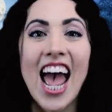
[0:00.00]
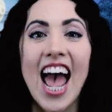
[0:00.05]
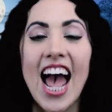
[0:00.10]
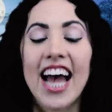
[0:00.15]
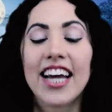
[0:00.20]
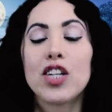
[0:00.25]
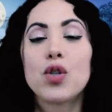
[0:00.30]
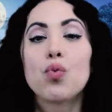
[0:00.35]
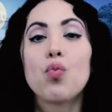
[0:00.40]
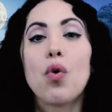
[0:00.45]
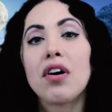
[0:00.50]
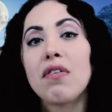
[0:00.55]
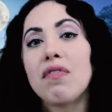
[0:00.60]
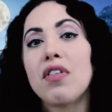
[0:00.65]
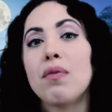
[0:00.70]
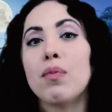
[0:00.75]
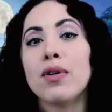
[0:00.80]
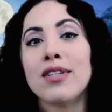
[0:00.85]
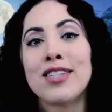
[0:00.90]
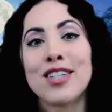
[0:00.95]
And one of
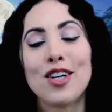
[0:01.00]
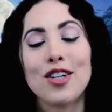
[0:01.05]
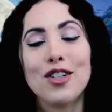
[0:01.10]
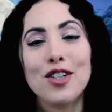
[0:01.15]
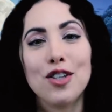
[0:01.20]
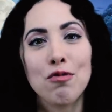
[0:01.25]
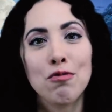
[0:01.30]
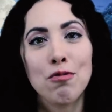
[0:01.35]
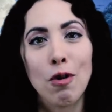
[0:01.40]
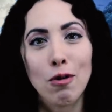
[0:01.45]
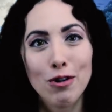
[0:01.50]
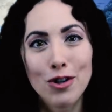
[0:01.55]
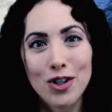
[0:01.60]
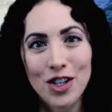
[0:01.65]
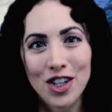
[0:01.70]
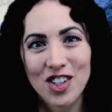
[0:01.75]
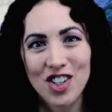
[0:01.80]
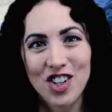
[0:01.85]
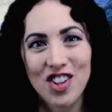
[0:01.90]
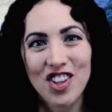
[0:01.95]
them was a
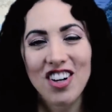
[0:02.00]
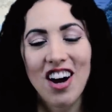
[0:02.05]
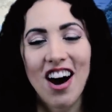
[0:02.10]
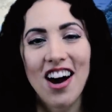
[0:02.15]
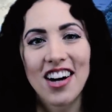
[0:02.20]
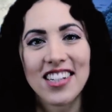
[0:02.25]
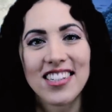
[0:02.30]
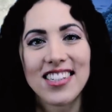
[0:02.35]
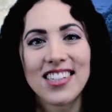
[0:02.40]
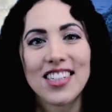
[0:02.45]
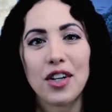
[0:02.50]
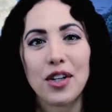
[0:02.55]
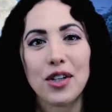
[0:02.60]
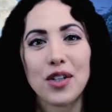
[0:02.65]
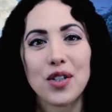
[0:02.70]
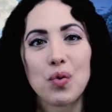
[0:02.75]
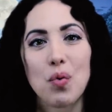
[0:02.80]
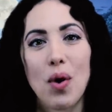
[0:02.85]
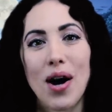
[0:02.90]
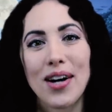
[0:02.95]
devotion to the goddess
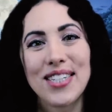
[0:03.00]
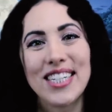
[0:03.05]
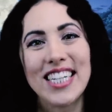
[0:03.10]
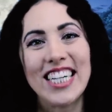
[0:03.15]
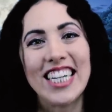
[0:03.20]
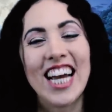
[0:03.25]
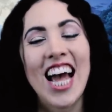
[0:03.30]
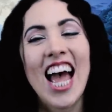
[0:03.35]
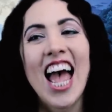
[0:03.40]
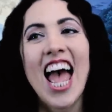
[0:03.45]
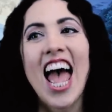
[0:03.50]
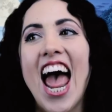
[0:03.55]
Saraswati.